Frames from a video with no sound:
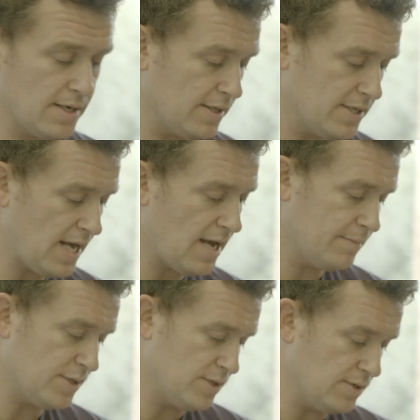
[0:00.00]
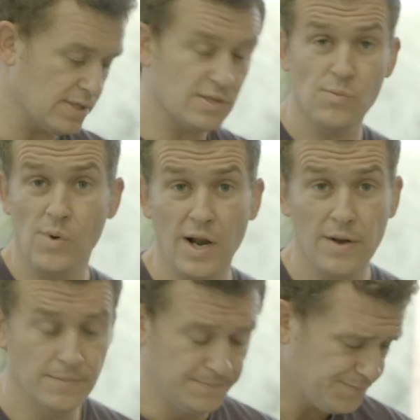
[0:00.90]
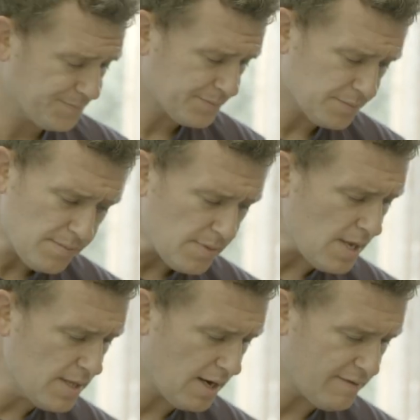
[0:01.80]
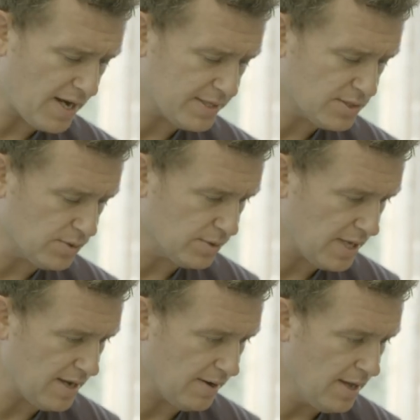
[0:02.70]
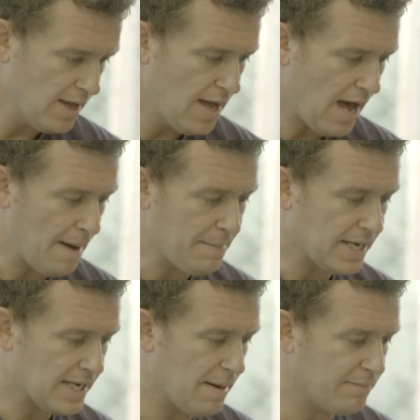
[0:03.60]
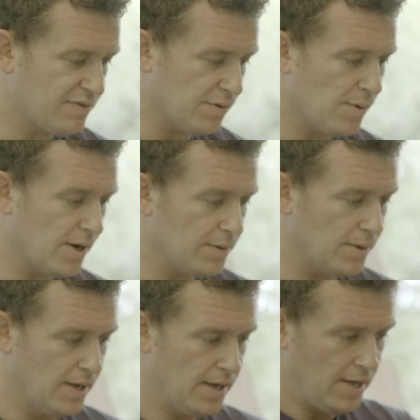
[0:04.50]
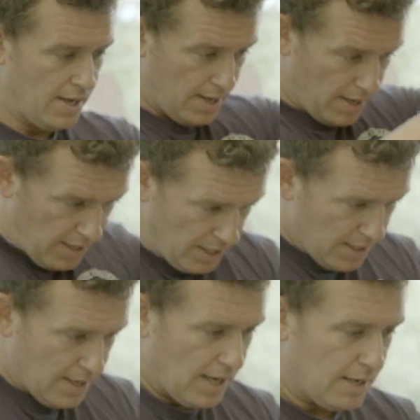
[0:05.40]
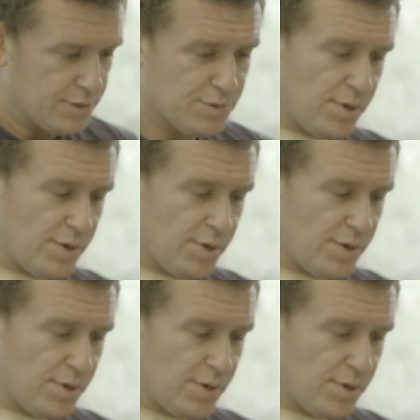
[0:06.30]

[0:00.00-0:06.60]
Now today I'm just using some willow that I've had stored here at main camp for a while, and I'm just